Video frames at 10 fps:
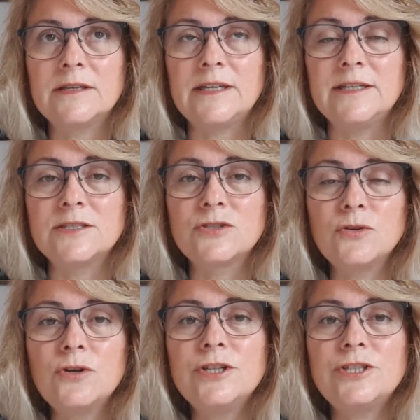
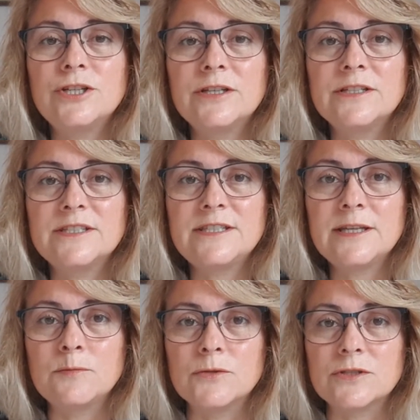Historische
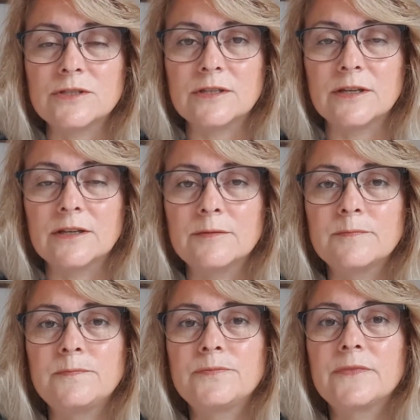Stickmuster,
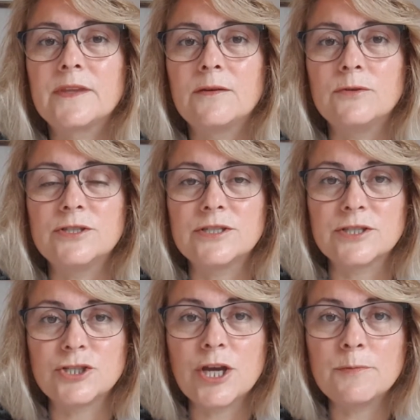which is a
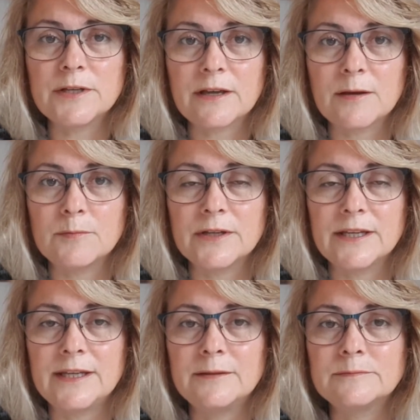German
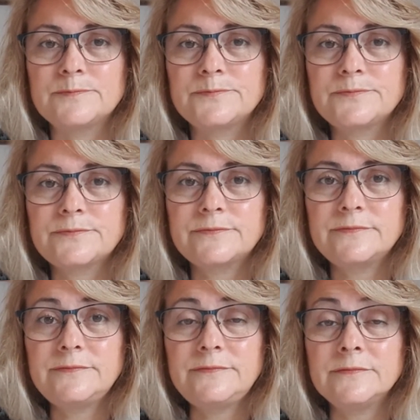company.
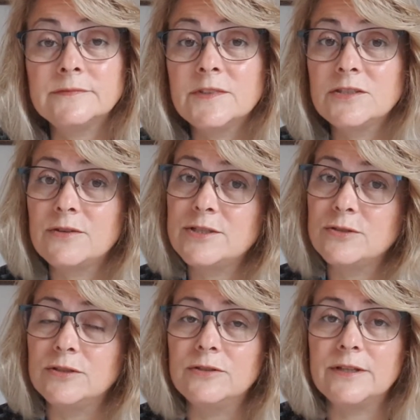So I
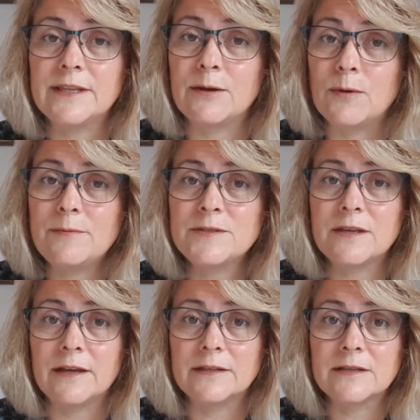took a look at their
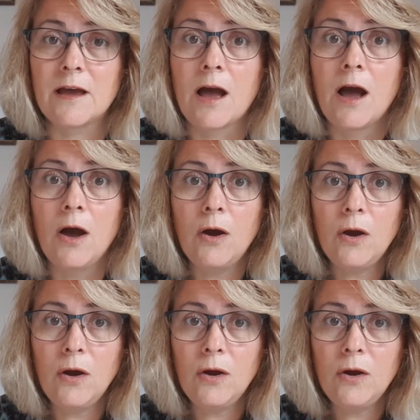website.
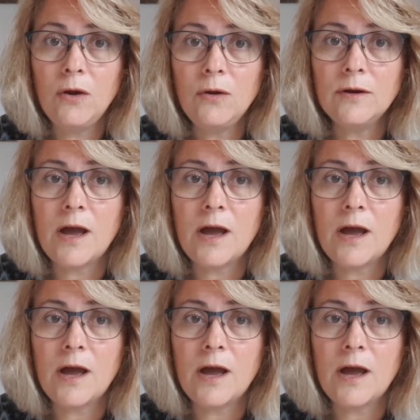Oh,